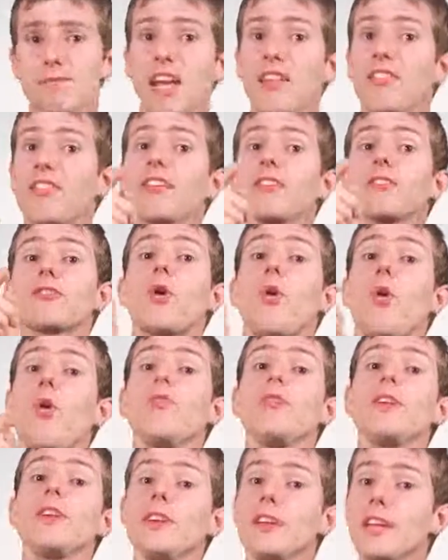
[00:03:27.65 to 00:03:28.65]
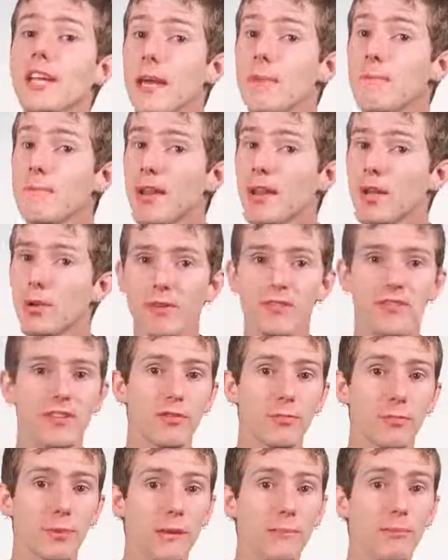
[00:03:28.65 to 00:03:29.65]
And things are only going to get better with
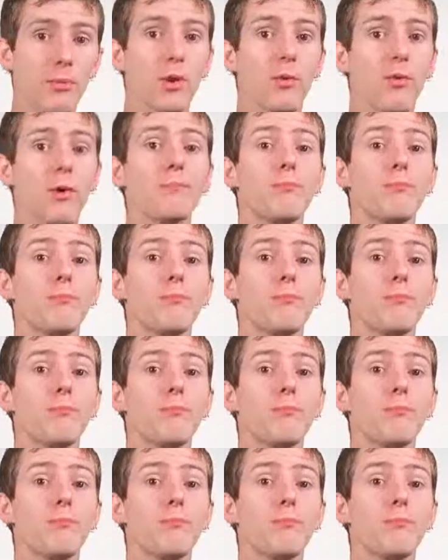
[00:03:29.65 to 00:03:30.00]
DisplayPort